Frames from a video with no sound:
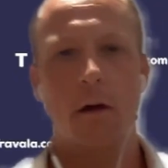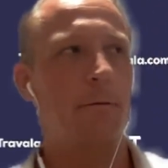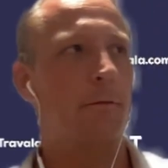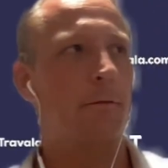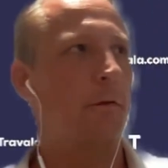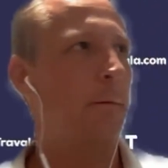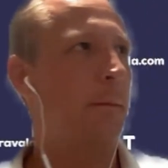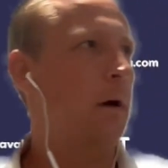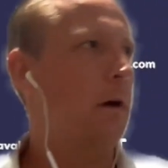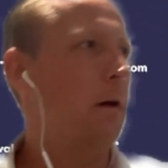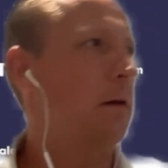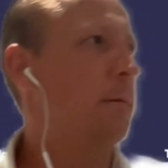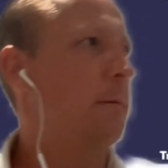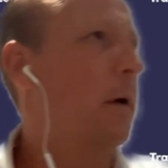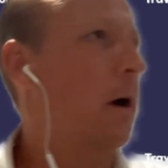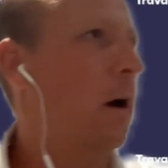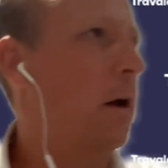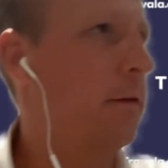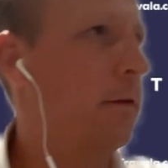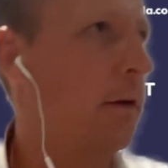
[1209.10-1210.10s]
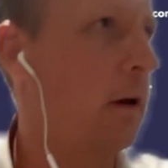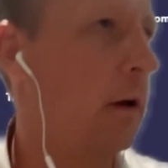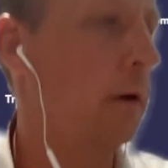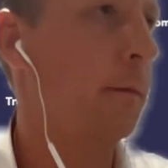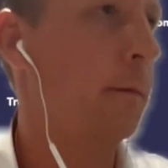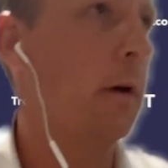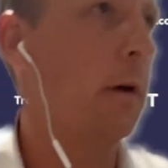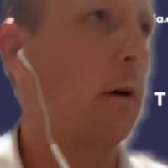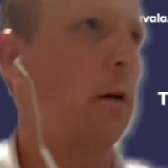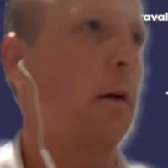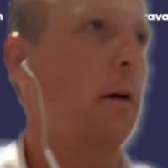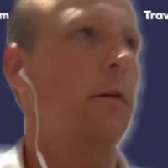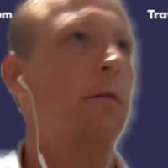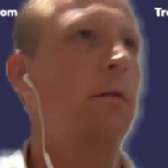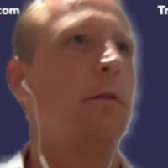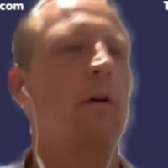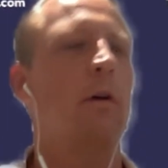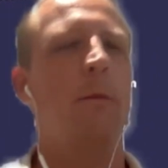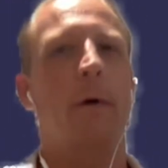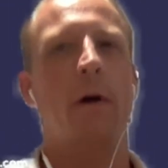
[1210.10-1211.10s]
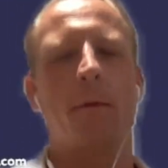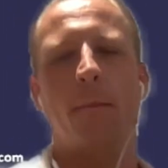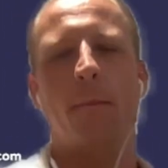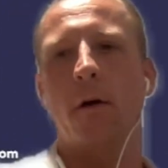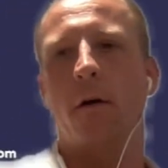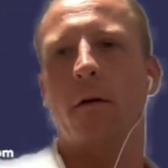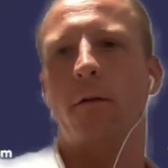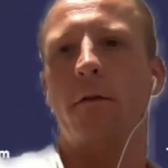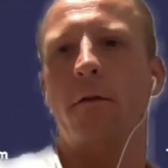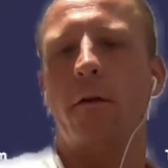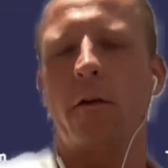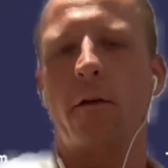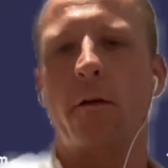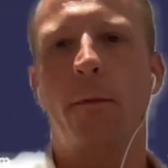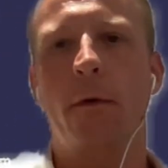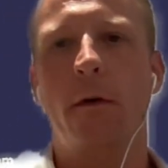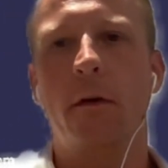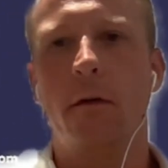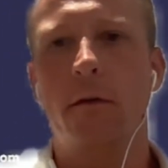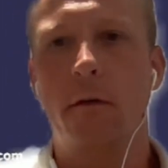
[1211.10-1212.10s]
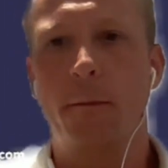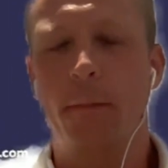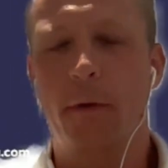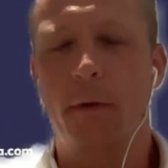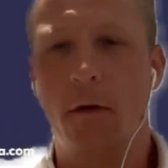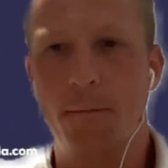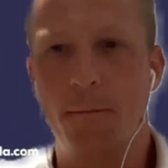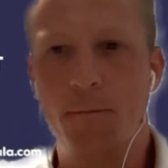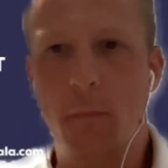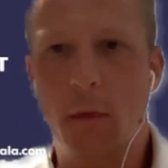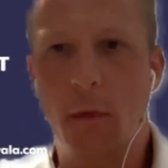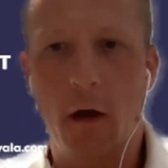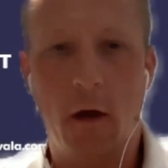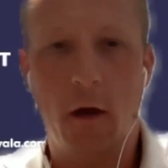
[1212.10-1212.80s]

Yeah, and from my side, I'm not going to talk about personal experience, but